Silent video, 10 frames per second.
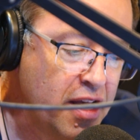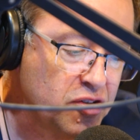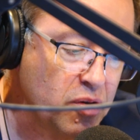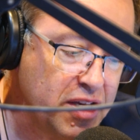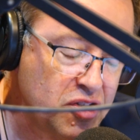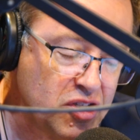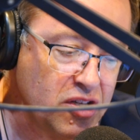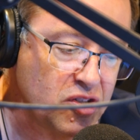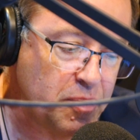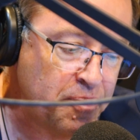So this
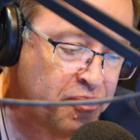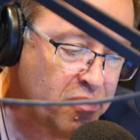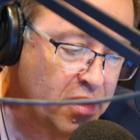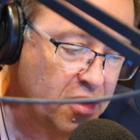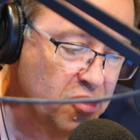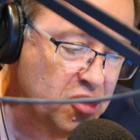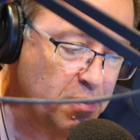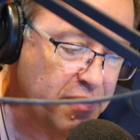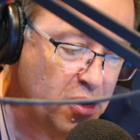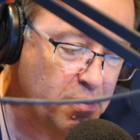is
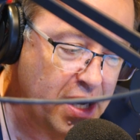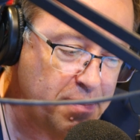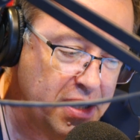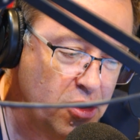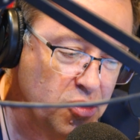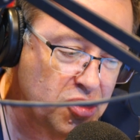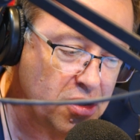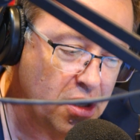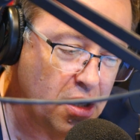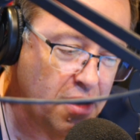some of you might be
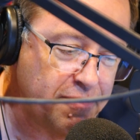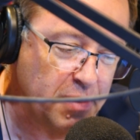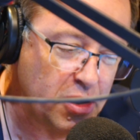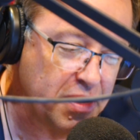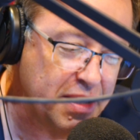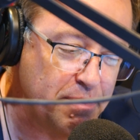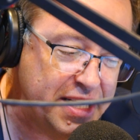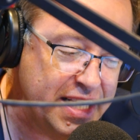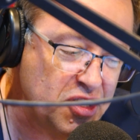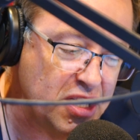used uh, familiar with the
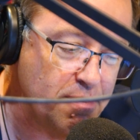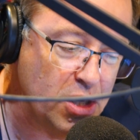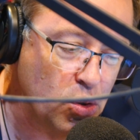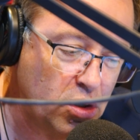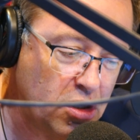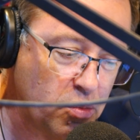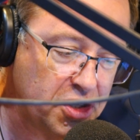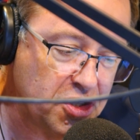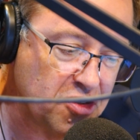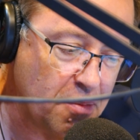Dizzy Mule,
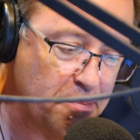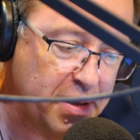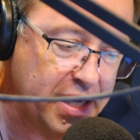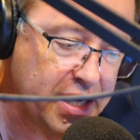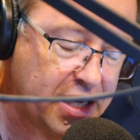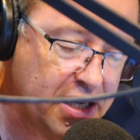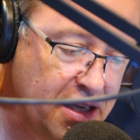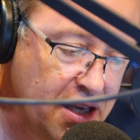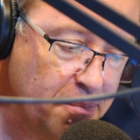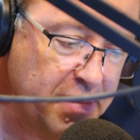which is a big
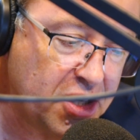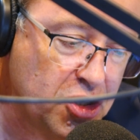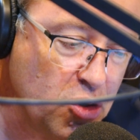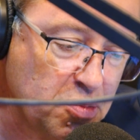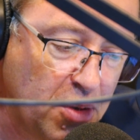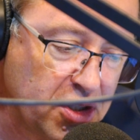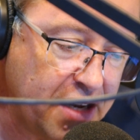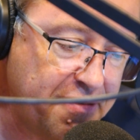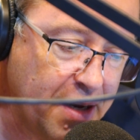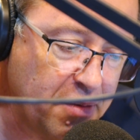mixed-use
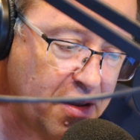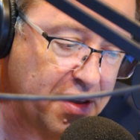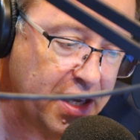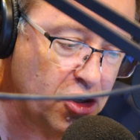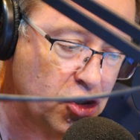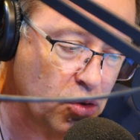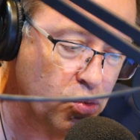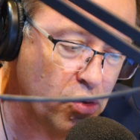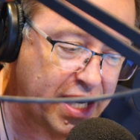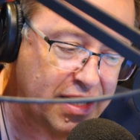multifamily thing
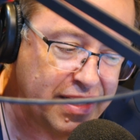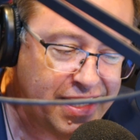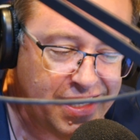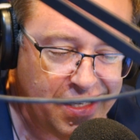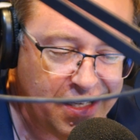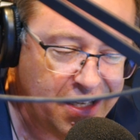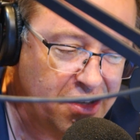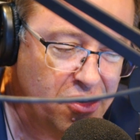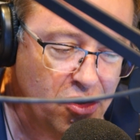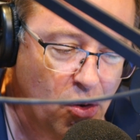directly
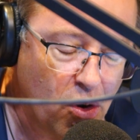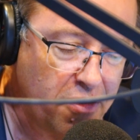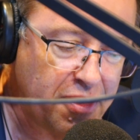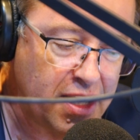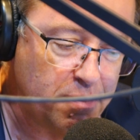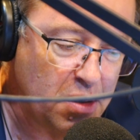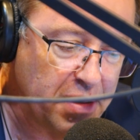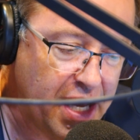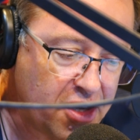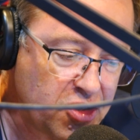north, a couple
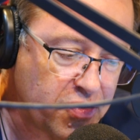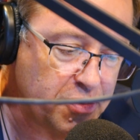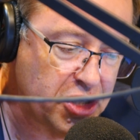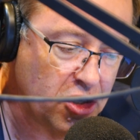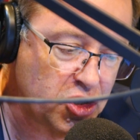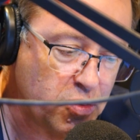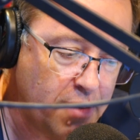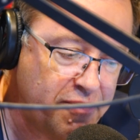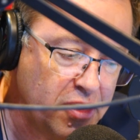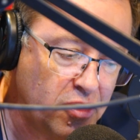blocks from Charles
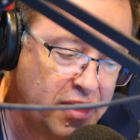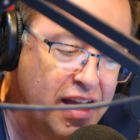Schwab Field.